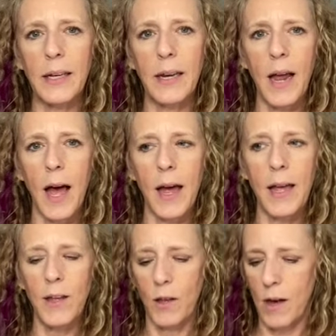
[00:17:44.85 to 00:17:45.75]
And
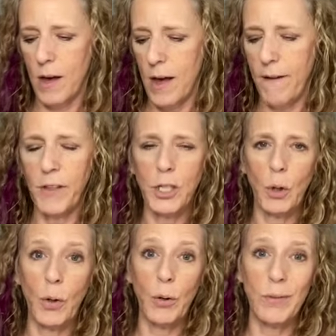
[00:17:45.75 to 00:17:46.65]
I have the
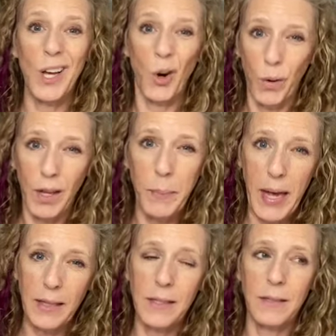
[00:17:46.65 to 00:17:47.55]
children use acrylic
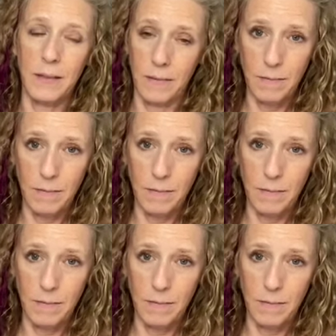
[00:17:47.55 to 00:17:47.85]
paints,